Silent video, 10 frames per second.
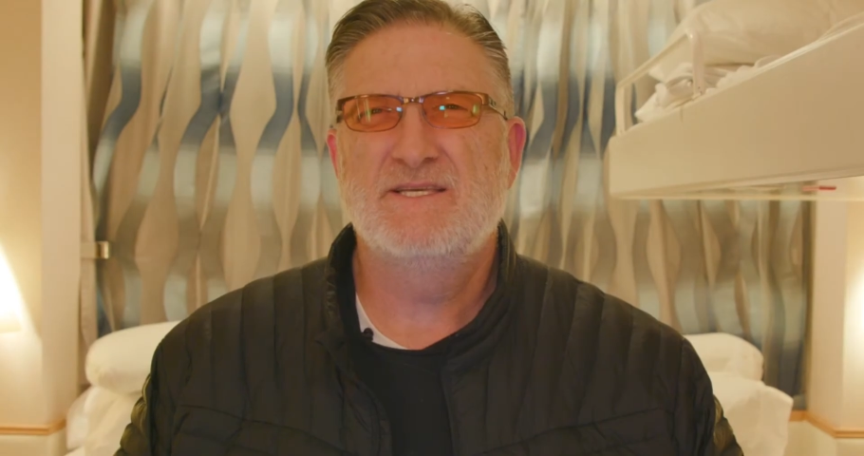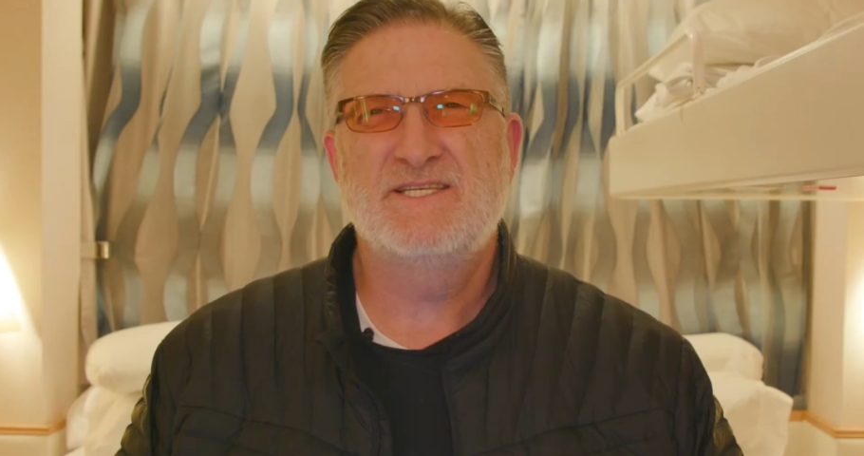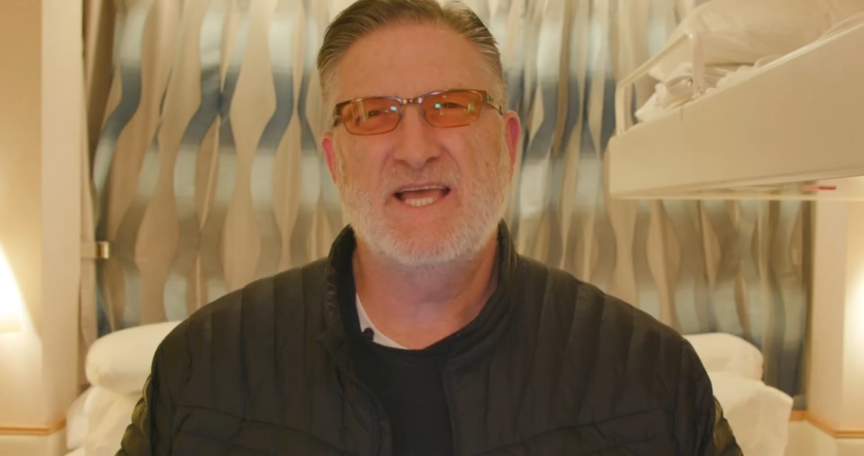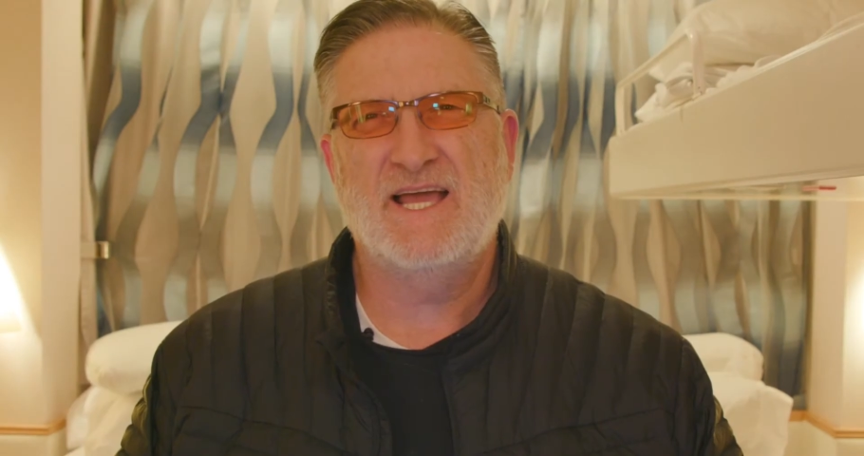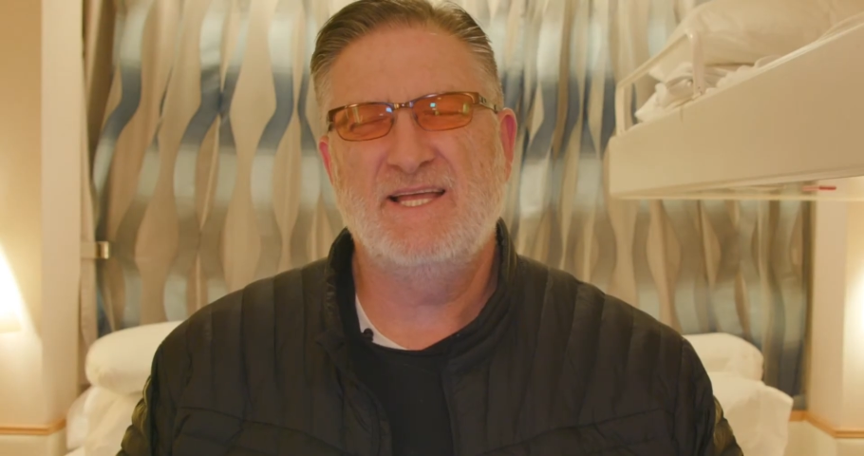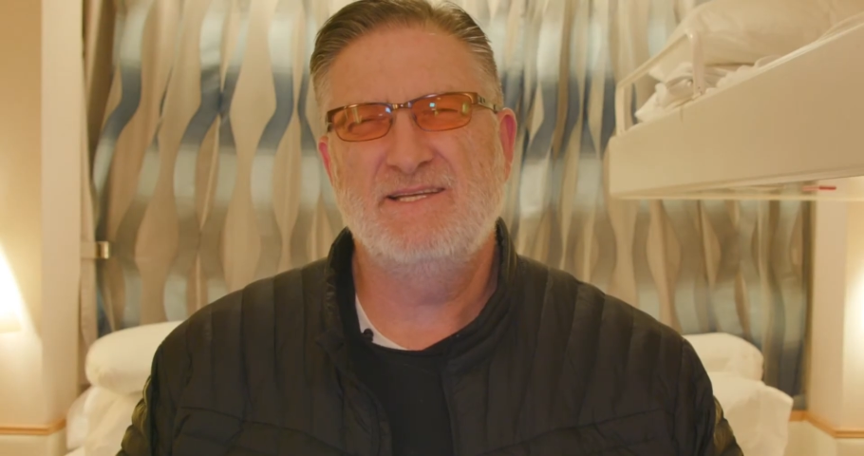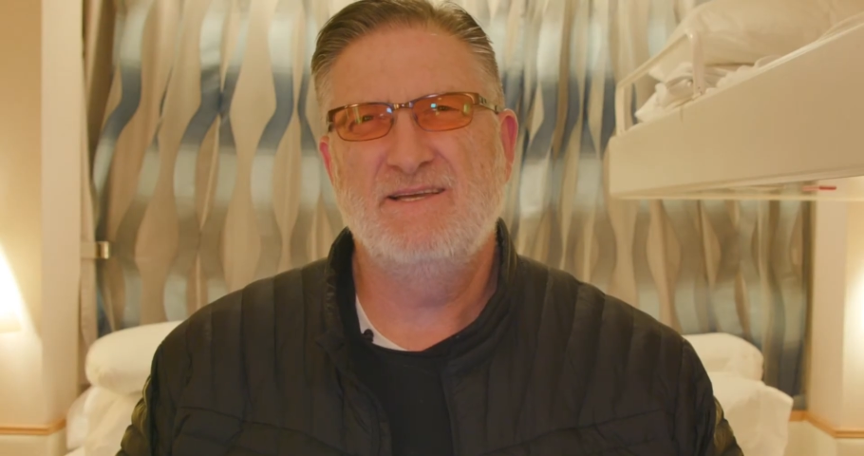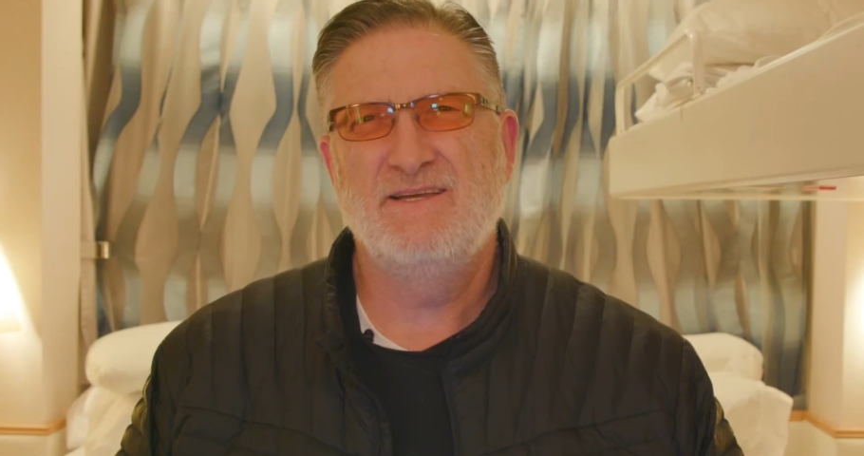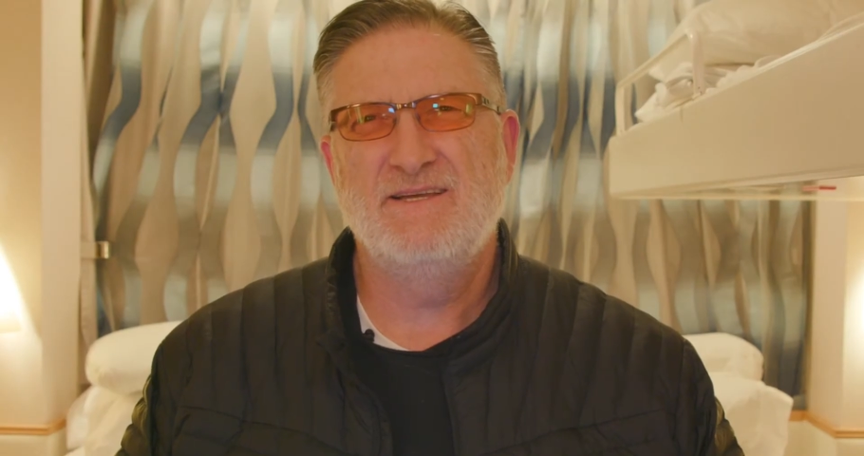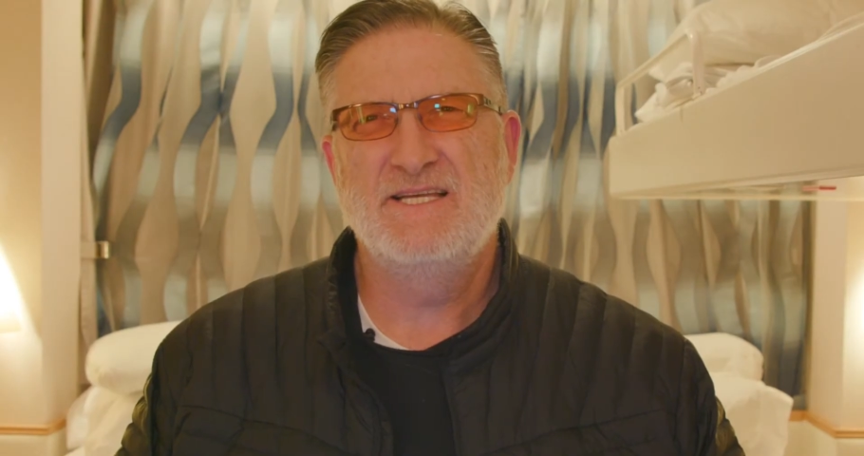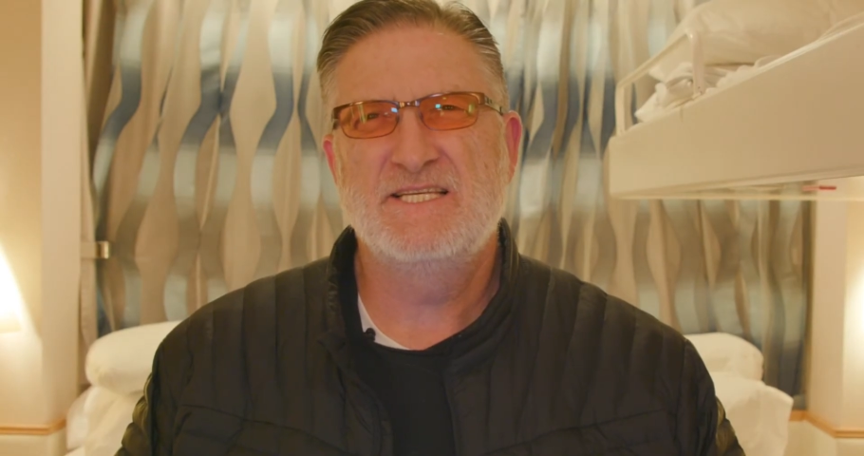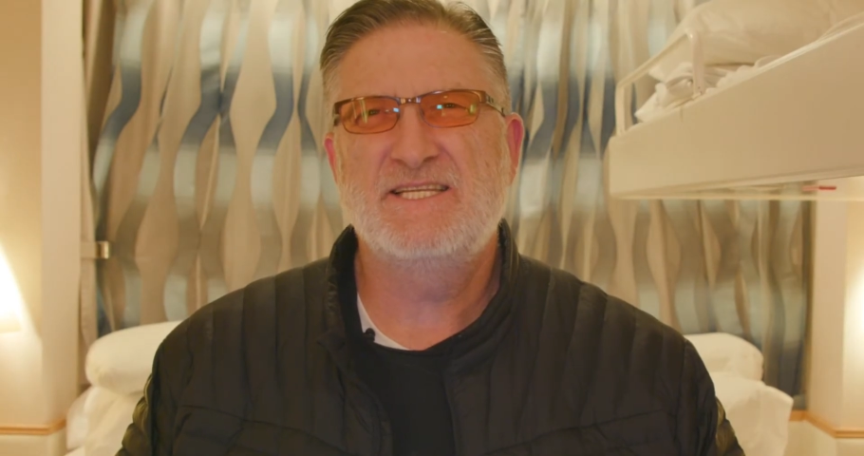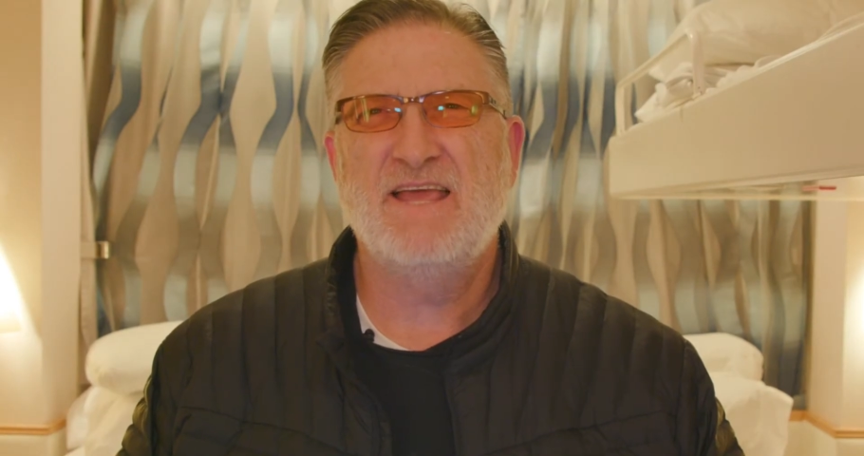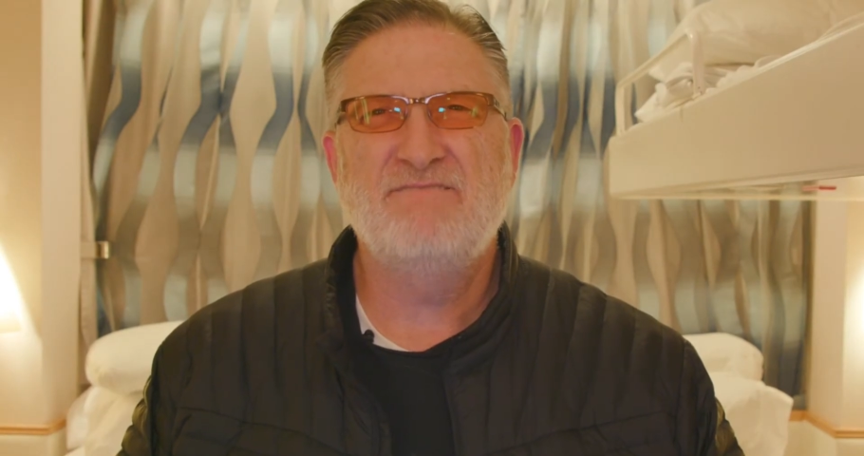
Second, stay